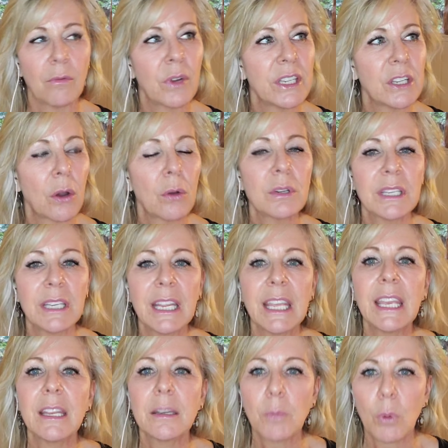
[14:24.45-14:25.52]
We don't
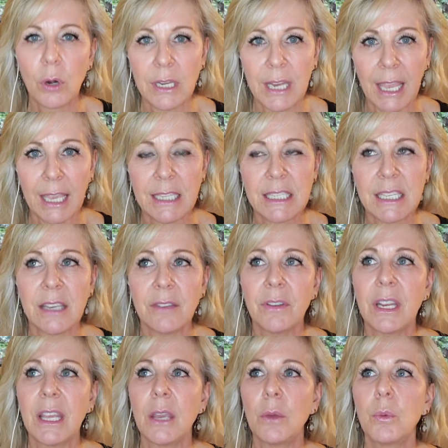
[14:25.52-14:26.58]
need more negativity.